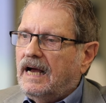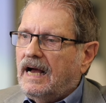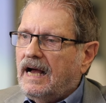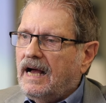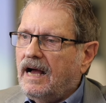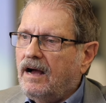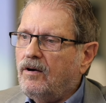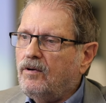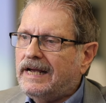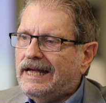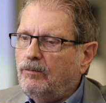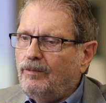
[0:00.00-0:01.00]
how
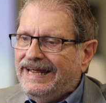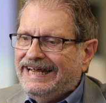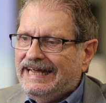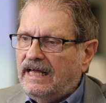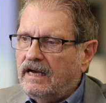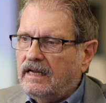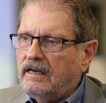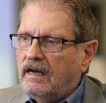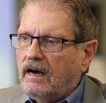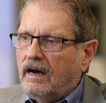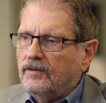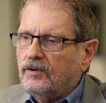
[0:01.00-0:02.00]
can we get
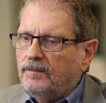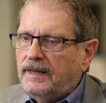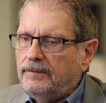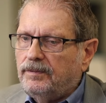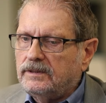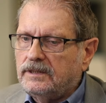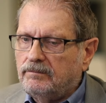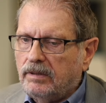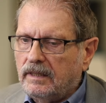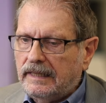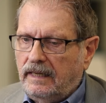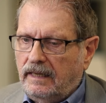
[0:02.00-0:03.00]
other people to
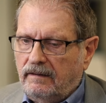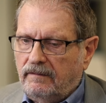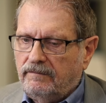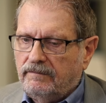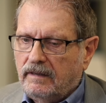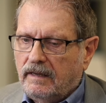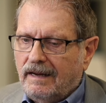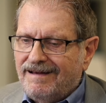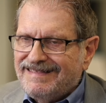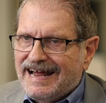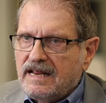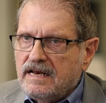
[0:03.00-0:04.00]
believe
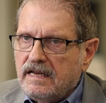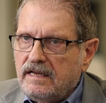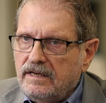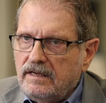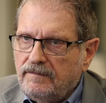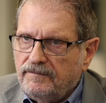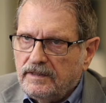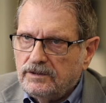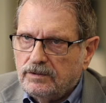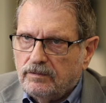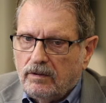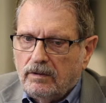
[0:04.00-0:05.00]
that an
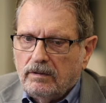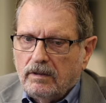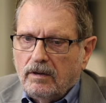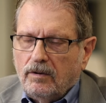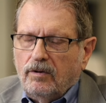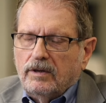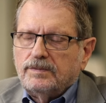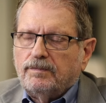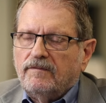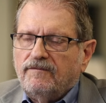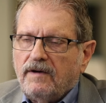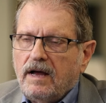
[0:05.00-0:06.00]
individual who has
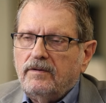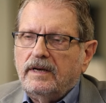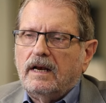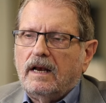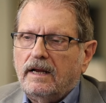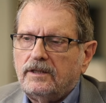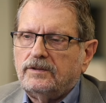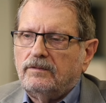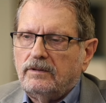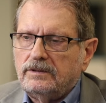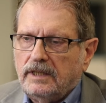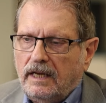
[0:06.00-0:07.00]
profound
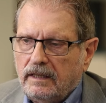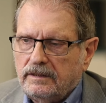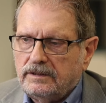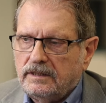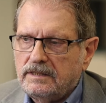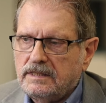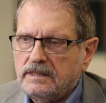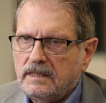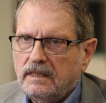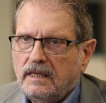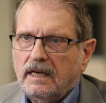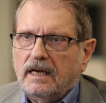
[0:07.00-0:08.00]
intellectual challenges,
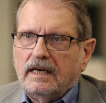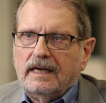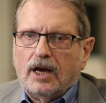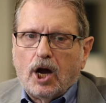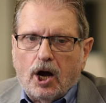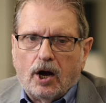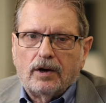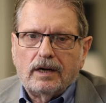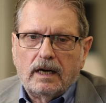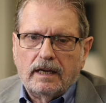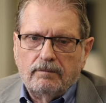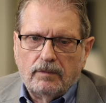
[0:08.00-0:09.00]
can
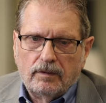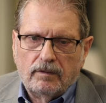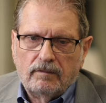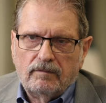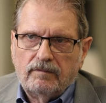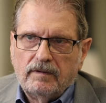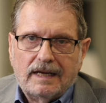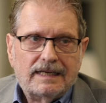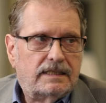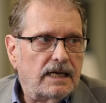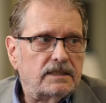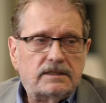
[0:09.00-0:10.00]
hardly move,
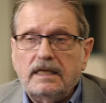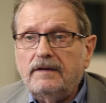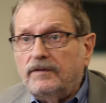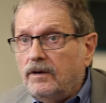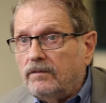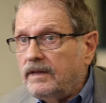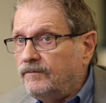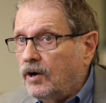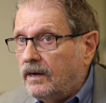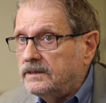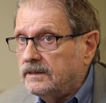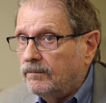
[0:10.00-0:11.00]
doesn't even know they've
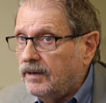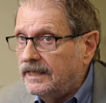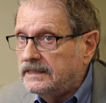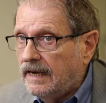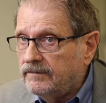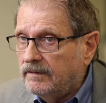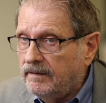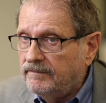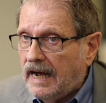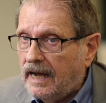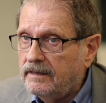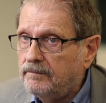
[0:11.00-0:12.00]
gone someplace after they've
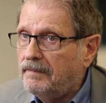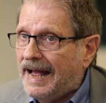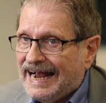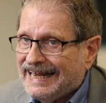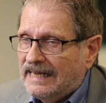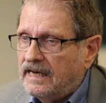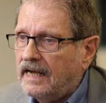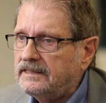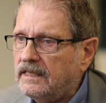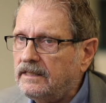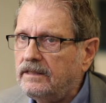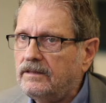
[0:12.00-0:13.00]
gotten back, cannot
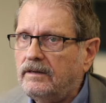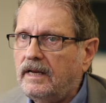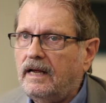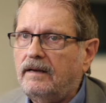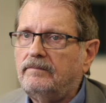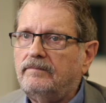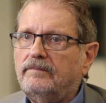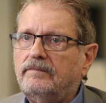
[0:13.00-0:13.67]
tell you their name?